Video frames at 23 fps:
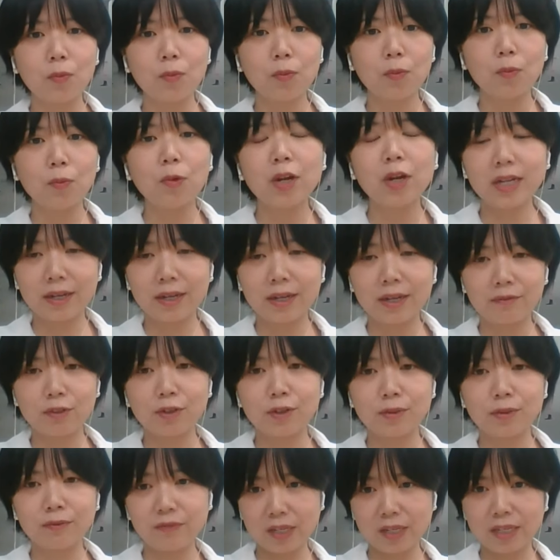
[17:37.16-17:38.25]

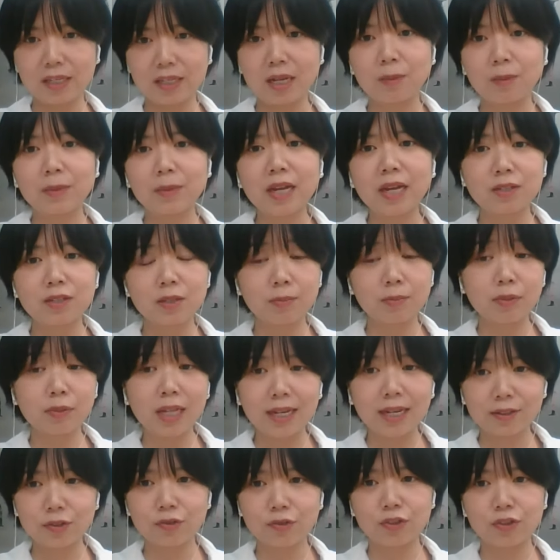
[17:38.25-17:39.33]
whatever Vietnam can
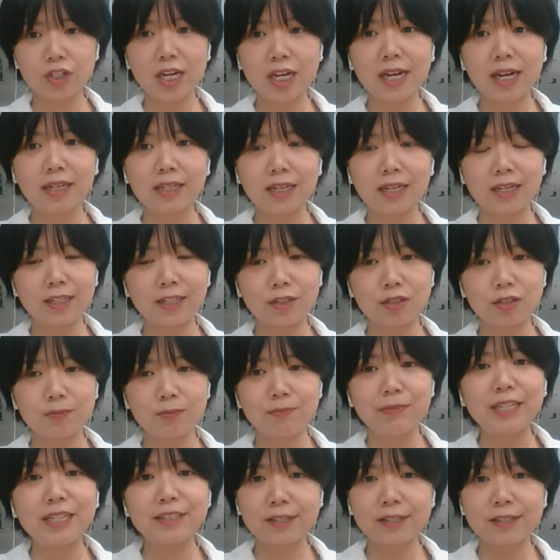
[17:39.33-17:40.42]
supply to China is
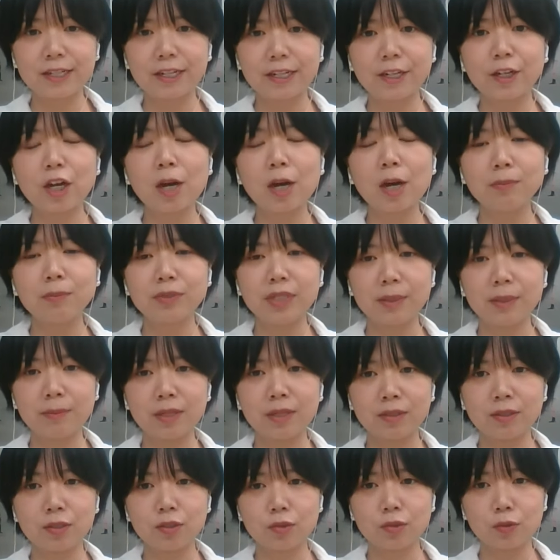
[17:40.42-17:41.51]
basically
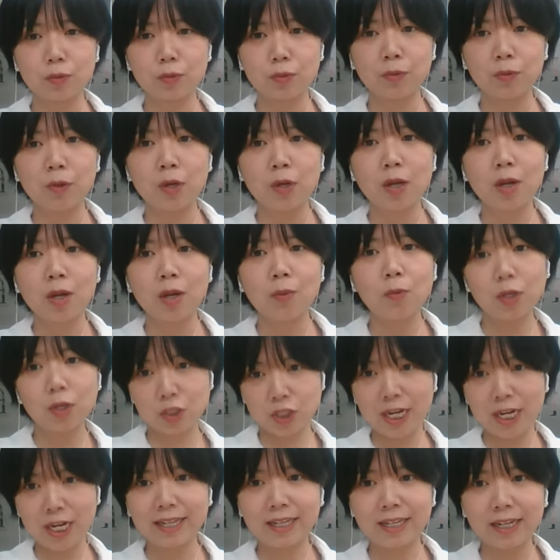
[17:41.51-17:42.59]
complement to what
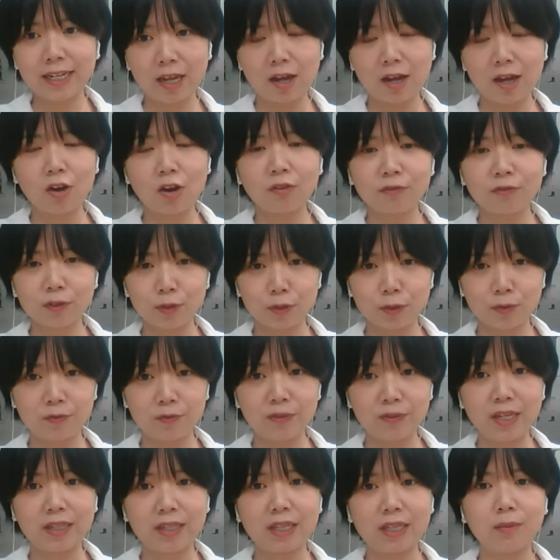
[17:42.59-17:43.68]
China can offer to
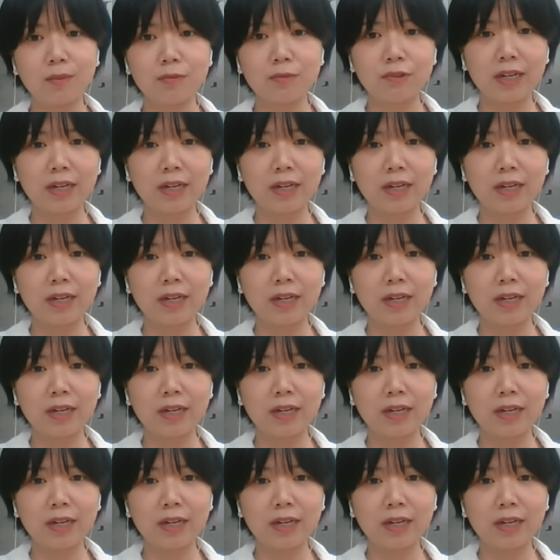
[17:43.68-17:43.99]
Vietnam,